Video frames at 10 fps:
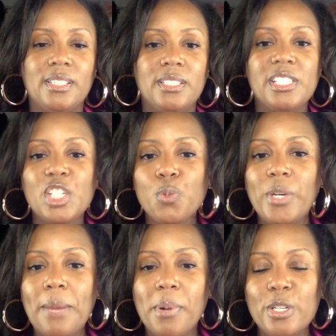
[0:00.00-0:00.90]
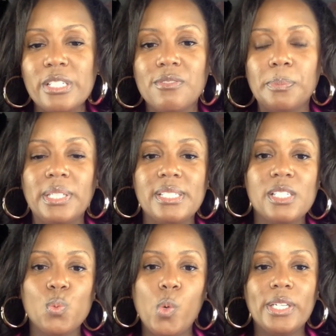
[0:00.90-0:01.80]
This is when a person
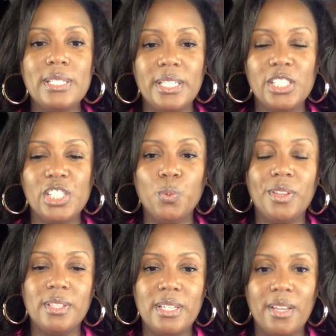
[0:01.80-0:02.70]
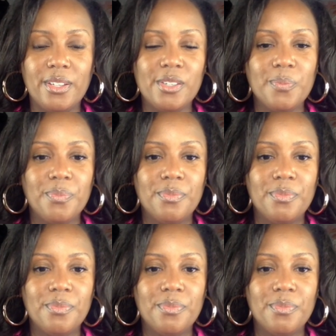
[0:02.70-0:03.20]
replaces one addiction with another.